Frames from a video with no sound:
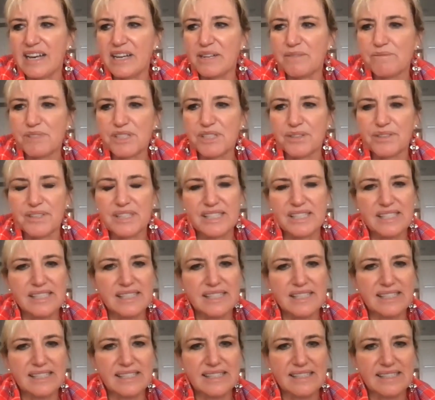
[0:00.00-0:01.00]
So this
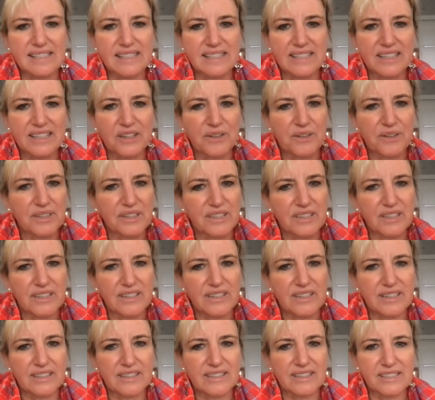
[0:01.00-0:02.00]
is,
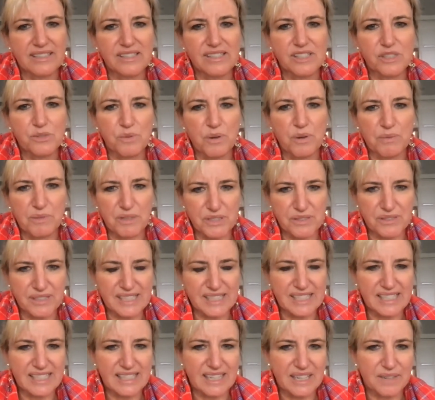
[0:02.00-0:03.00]
this is what we're doing
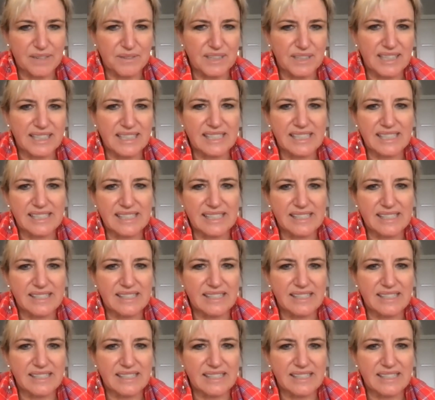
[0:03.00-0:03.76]
today with Linda